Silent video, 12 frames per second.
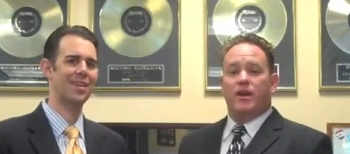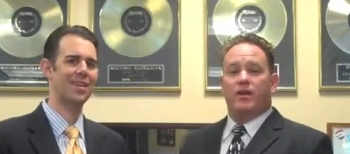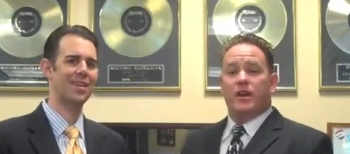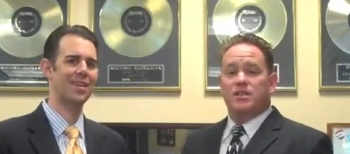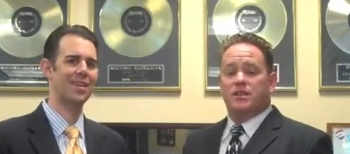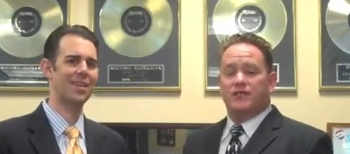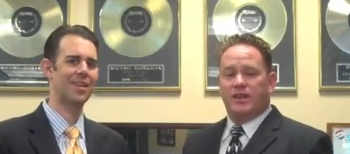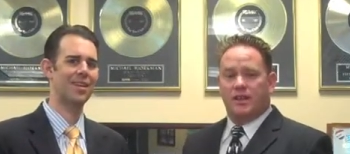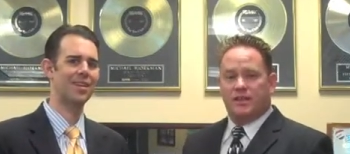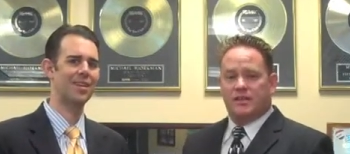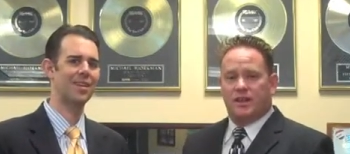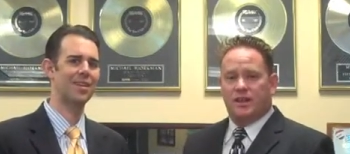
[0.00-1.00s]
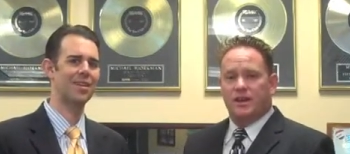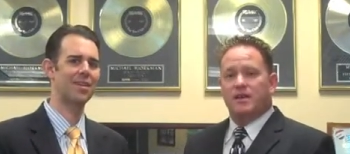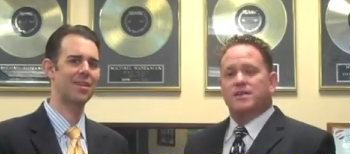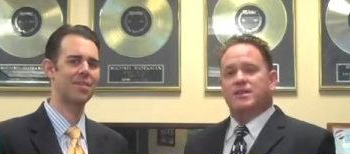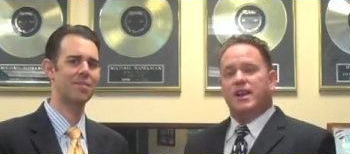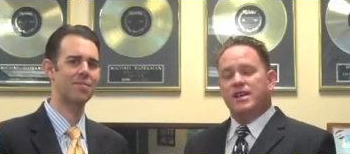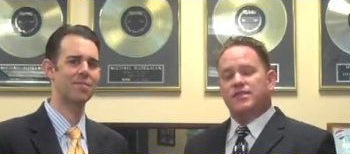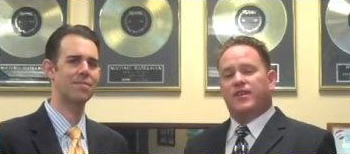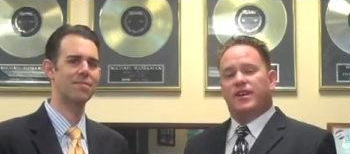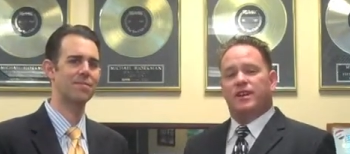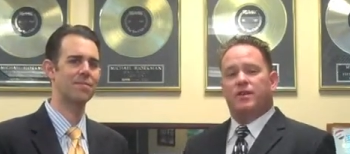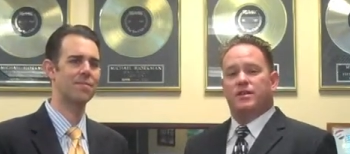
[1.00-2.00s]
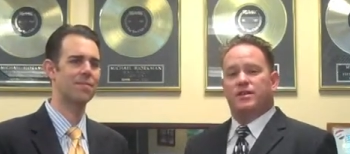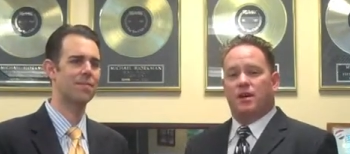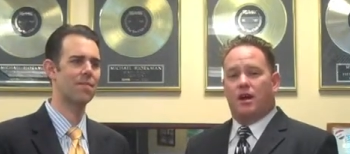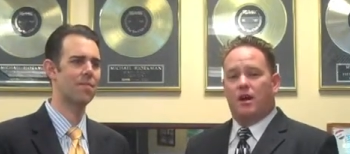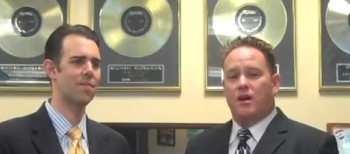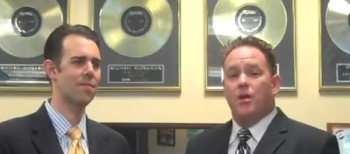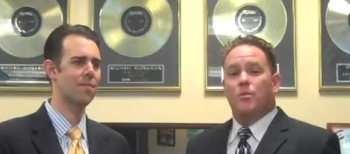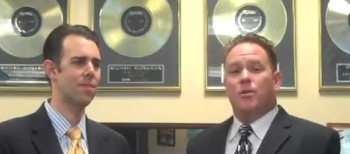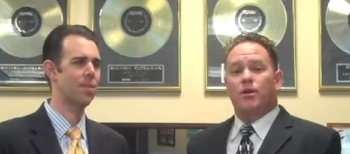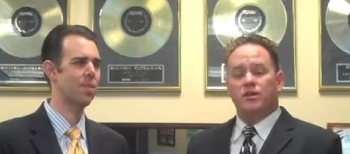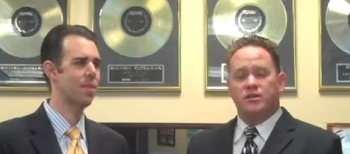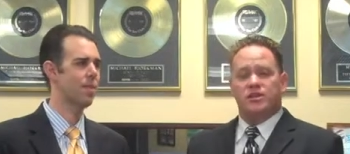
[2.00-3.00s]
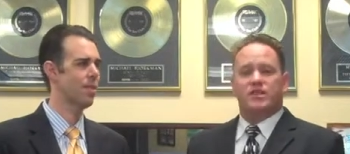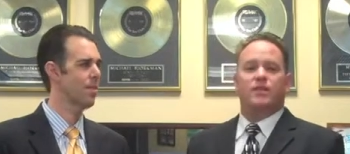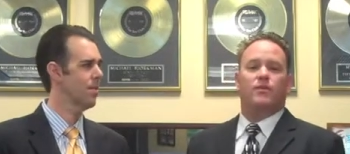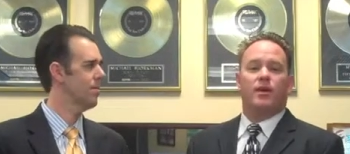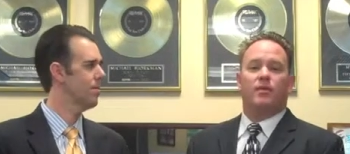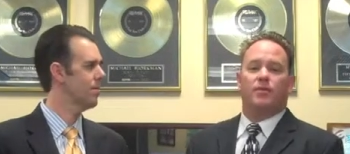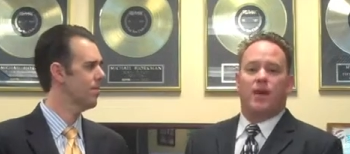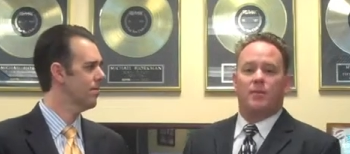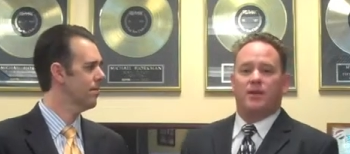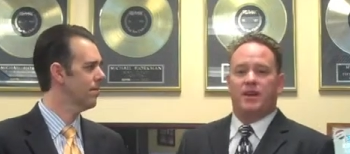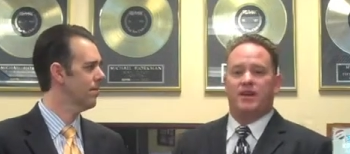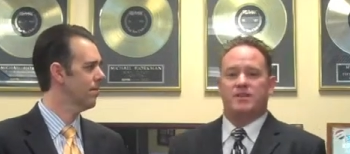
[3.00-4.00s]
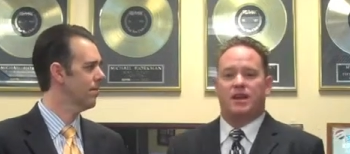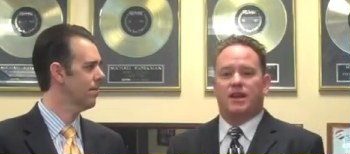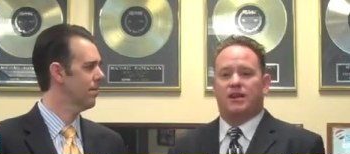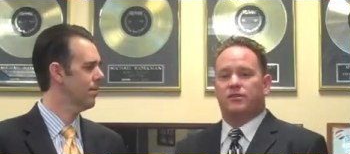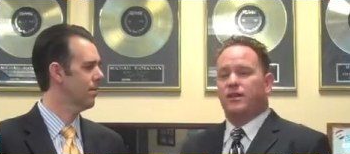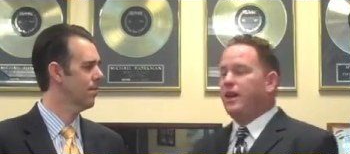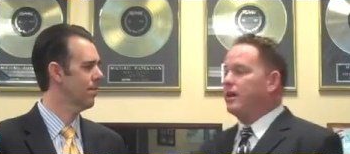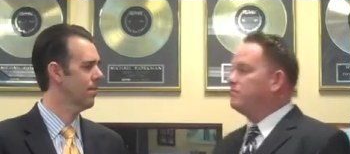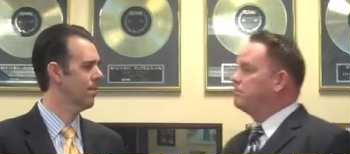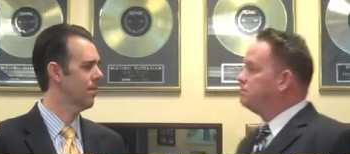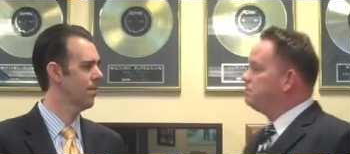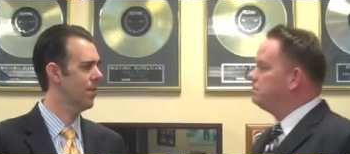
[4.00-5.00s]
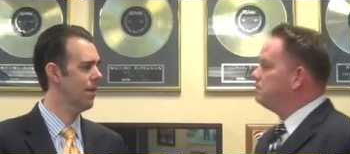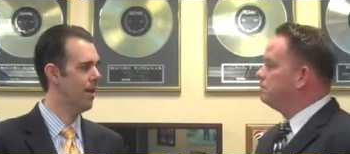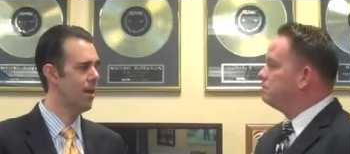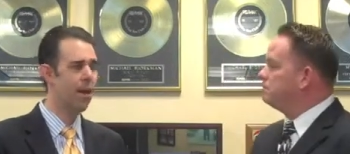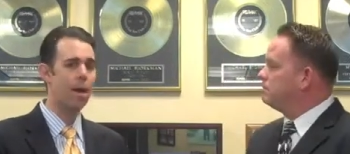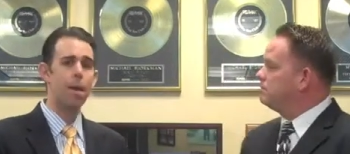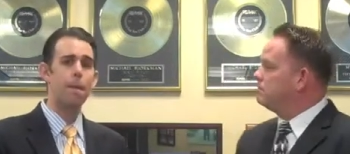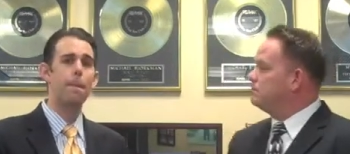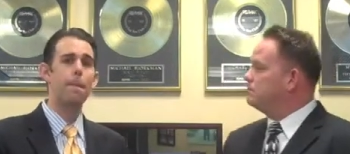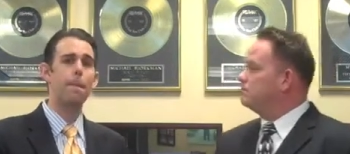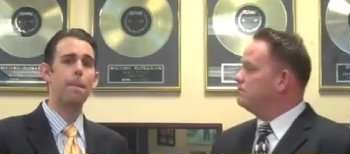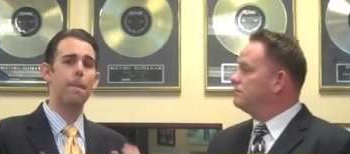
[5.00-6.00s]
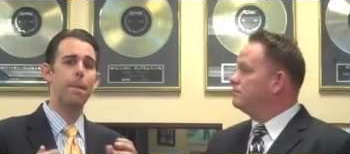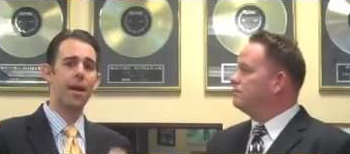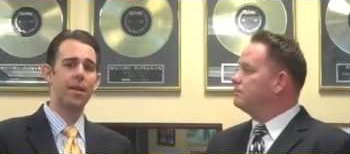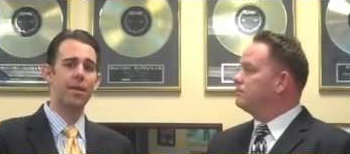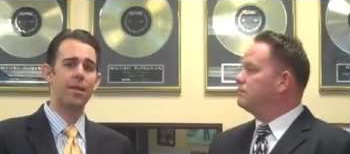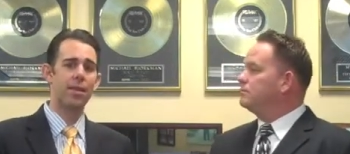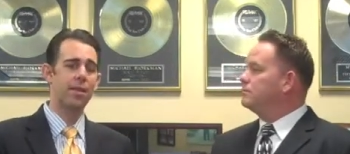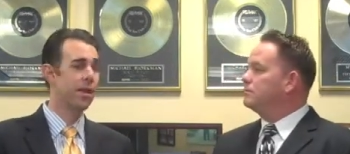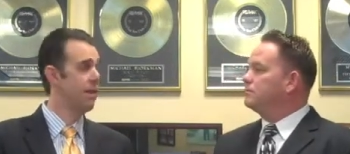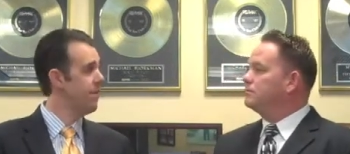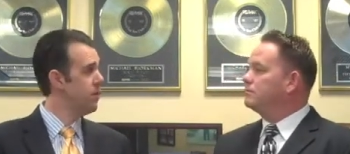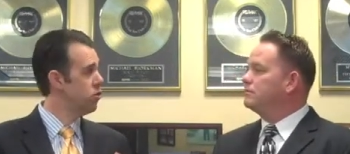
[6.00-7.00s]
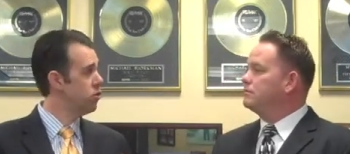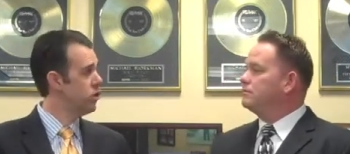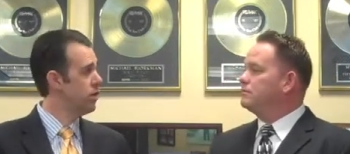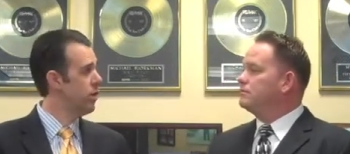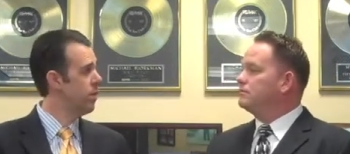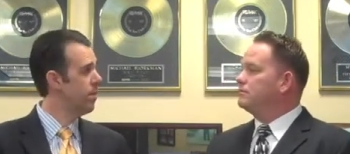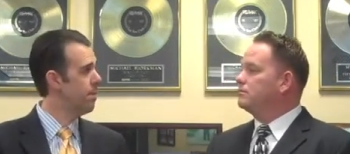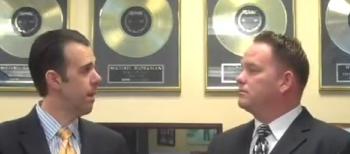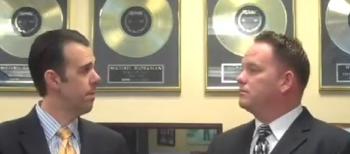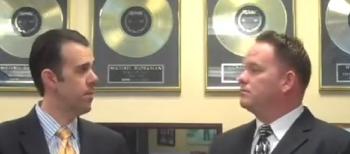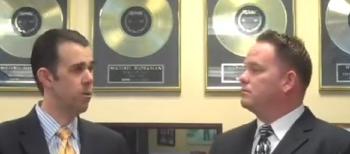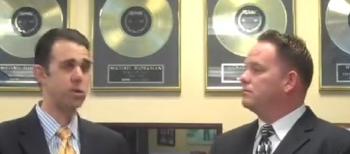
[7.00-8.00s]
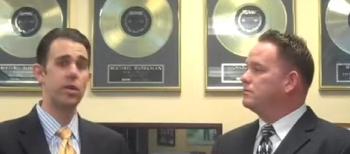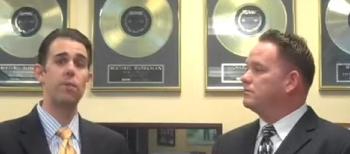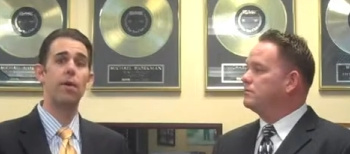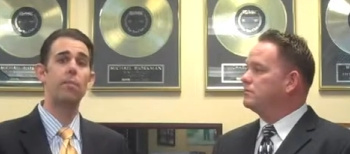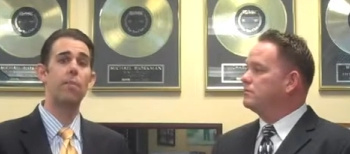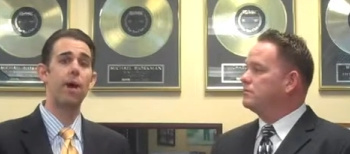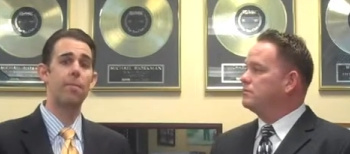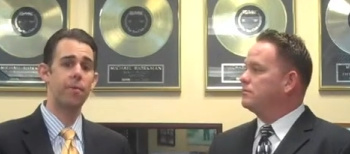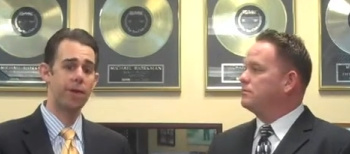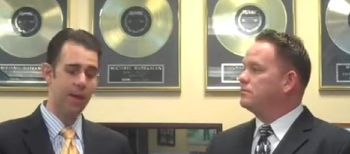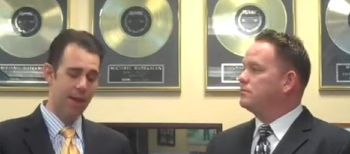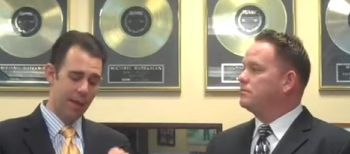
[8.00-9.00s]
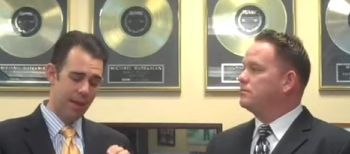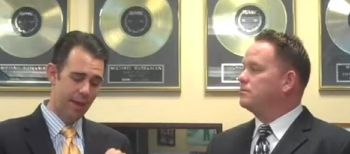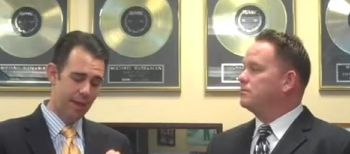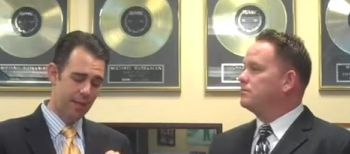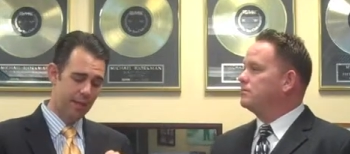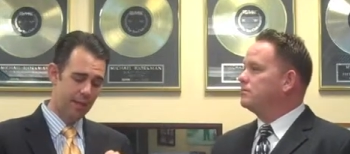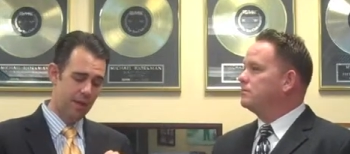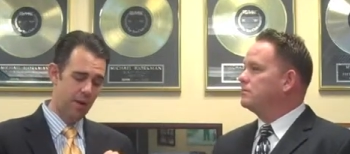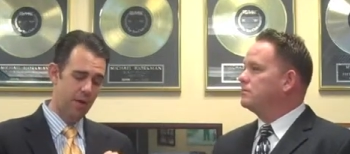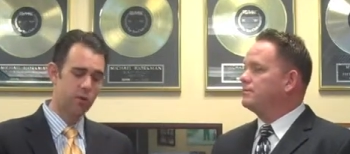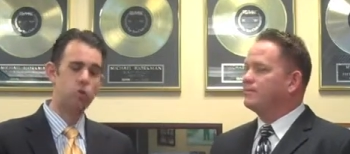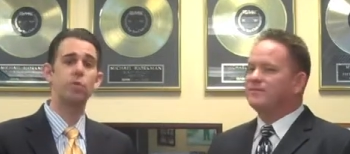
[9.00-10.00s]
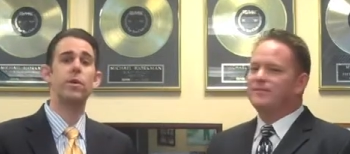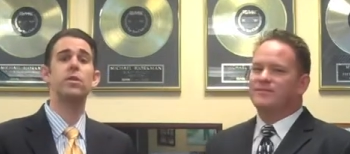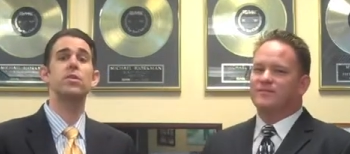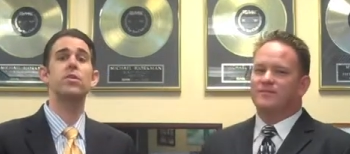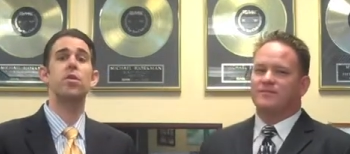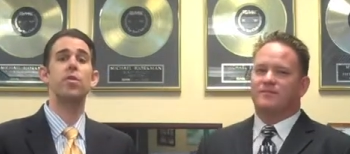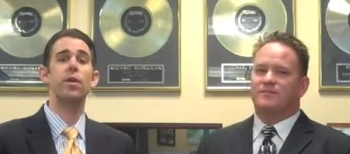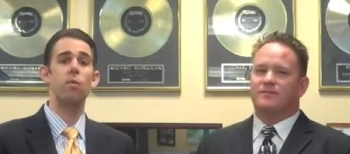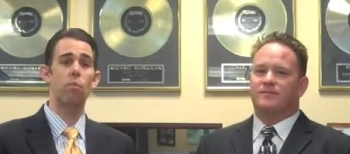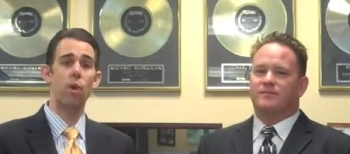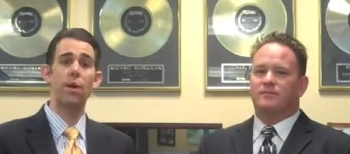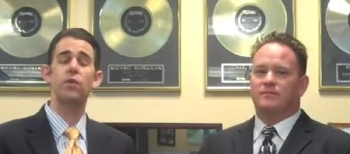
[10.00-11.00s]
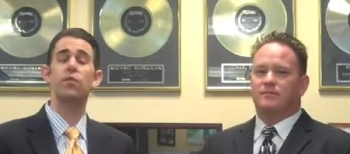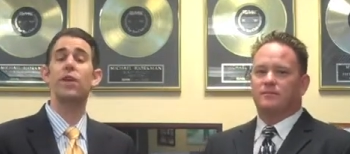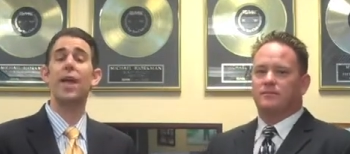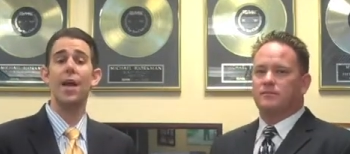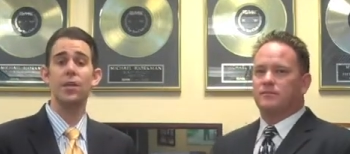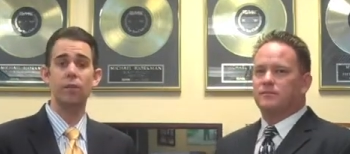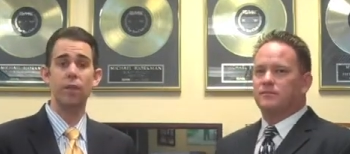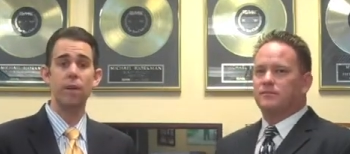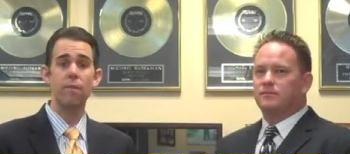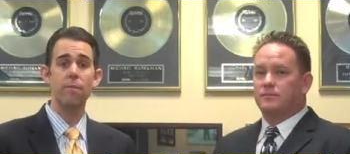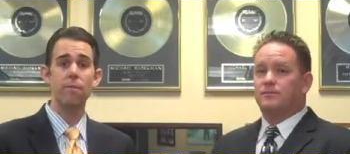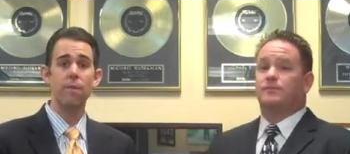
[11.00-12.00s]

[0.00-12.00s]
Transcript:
Speaker 1: own SCV Leasing. Today's video is on purchasing rental property in Santa Clarita.
Speaker 2: Mike, the thing investors should know about purchasing rental property is there are two reasons to hold it. One is for cash flow,